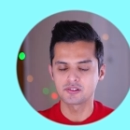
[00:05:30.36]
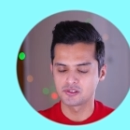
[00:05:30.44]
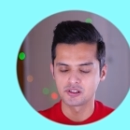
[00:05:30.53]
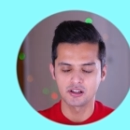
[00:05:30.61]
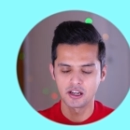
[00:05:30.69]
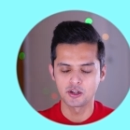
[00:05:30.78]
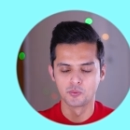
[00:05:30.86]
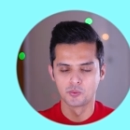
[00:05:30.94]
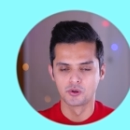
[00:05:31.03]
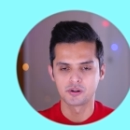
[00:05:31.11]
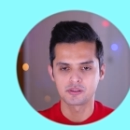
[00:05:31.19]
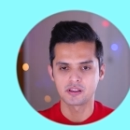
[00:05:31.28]
It's the kind of
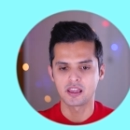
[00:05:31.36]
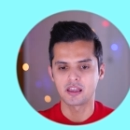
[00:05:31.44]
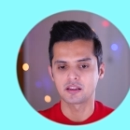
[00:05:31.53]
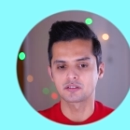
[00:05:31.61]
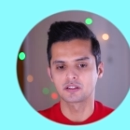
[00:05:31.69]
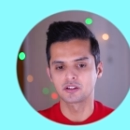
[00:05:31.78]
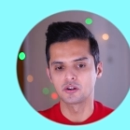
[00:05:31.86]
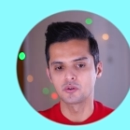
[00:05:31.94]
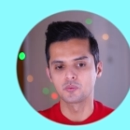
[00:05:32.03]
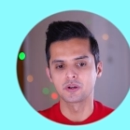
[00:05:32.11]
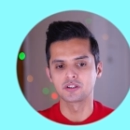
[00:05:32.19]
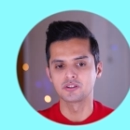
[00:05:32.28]
word that,
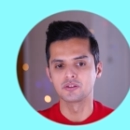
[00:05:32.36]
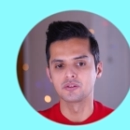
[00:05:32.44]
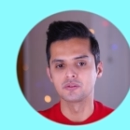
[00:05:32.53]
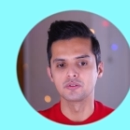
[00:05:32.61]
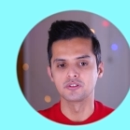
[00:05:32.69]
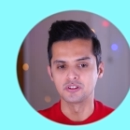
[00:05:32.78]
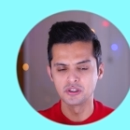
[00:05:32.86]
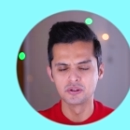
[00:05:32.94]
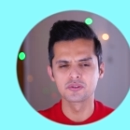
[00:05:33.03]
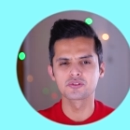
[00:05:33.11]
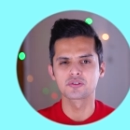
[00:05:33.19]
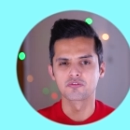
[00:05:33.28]
when you
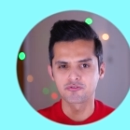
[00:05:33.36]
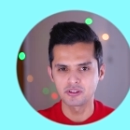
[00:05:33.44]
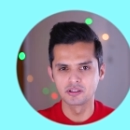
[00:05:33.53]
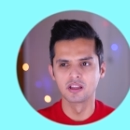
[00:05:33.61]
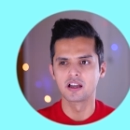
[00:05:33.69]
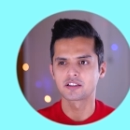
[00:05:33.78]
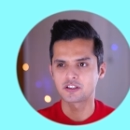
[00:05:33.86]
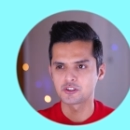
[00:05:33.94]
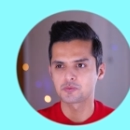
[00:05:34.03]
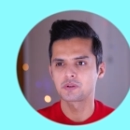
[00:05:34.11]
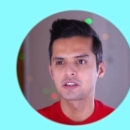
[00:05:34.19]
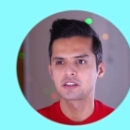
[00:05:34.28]
use, you feel like
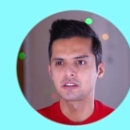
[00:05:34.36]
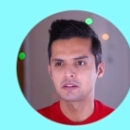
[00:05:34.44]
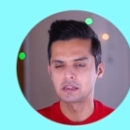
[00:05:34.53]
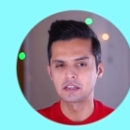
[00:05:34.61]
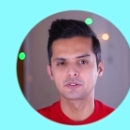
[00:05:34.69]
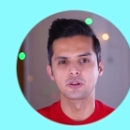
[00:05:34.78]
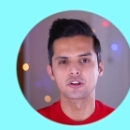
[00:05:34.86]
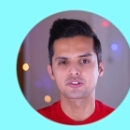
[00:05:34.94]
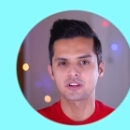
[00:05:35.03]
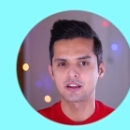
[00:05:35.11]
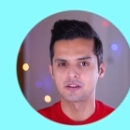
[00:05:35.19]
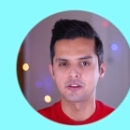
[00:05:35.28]
speaking
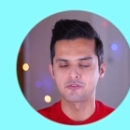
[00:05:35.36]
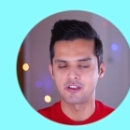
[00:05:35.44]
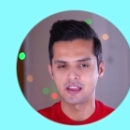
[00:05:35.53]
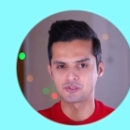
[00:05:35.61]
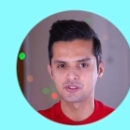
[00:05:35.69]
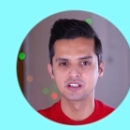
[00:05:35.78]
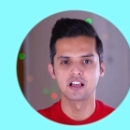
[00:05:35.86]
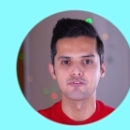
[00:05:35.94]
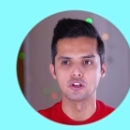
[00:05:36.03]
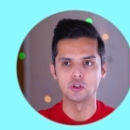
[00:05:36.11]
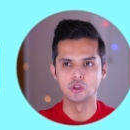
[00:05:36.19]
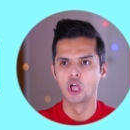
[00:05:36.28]
English at an advanced
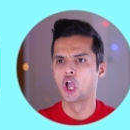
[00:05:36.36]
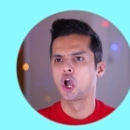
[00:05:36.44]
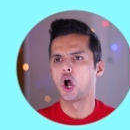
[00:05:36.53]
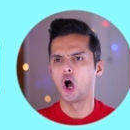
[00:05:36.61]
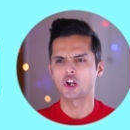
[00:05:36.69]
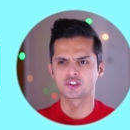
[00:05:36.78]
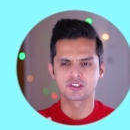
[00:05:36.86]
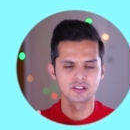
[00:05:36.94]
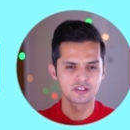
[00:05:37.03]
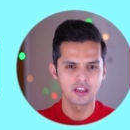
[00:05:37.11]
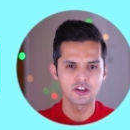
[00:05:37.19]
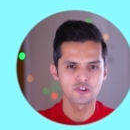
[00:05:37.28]
level.
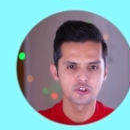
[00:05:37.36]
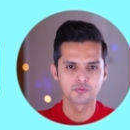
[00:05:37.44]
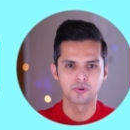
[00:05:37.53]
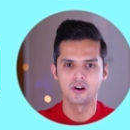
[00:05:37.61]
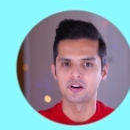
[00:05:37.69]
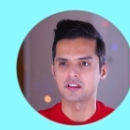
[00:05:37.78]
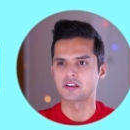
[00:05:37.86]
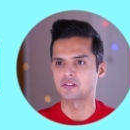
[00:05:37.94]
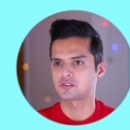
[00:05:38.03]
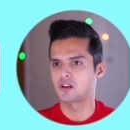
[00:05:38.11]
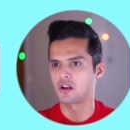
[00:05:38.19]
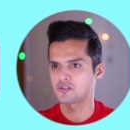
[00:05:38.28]
Ostentatious
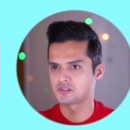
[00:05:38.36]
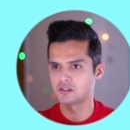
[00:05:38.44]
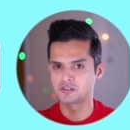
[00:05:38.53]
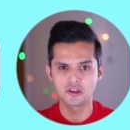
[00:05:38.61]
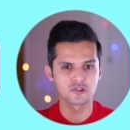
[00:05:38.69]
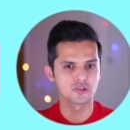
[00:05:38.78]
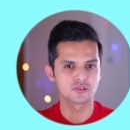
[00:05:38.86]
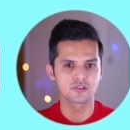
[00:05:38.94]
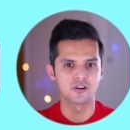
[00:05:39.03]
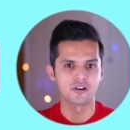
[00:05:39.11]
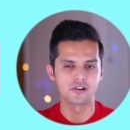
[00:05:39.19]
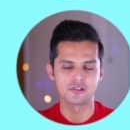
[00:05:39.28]
parties, ostentatious
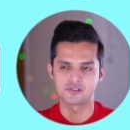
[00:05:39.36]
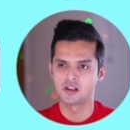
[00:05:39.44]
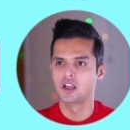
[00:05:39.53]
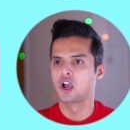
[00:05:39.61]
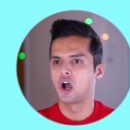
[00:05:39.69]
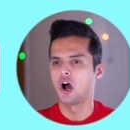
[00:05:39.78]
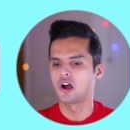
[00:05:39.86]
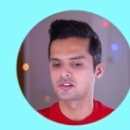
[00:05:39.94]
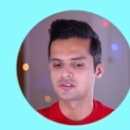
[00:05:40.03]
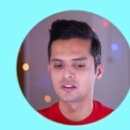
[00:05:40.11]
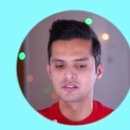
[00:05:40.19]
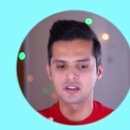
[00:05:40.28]
cars,
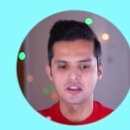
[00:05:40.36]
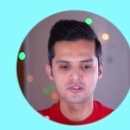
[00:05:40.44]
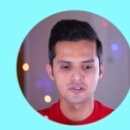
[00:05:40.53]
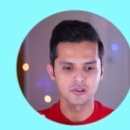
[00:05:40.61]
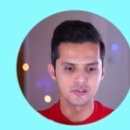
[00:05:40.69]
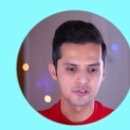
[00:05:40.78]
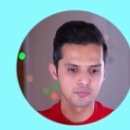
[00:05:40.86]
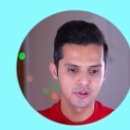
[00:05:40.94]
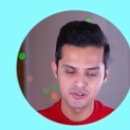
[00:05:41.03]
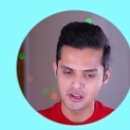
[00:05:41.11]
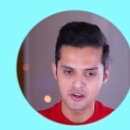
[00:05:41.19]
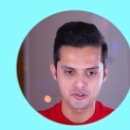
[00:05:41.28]
ostentatious
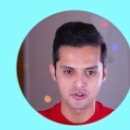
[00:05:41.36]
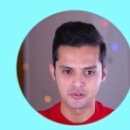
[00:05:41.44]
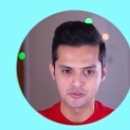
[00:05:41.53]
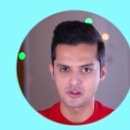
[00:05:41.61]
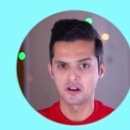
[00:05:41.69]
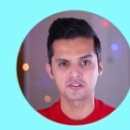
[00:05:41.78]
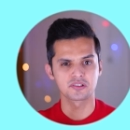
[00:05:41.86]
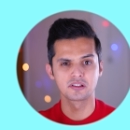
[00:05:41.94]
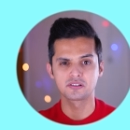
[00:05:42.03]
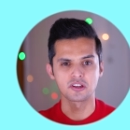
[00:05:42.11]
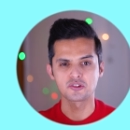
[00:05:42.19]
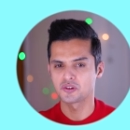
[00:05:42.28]
possessions,
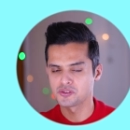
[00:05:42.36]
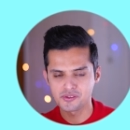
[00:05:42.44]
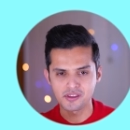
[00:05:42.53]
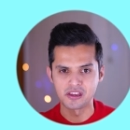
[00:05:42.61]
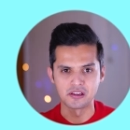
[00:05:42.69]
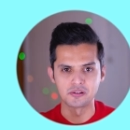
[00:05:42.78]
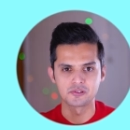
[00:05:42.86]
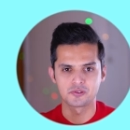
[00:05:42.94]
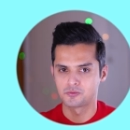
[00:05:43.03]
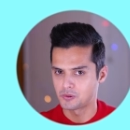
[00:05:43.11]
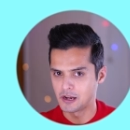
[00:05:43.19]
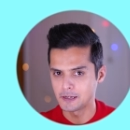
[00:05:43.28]
ostentatious
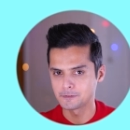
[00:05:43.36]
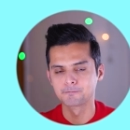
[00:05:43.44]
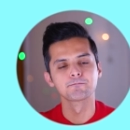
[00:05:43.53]
things, right?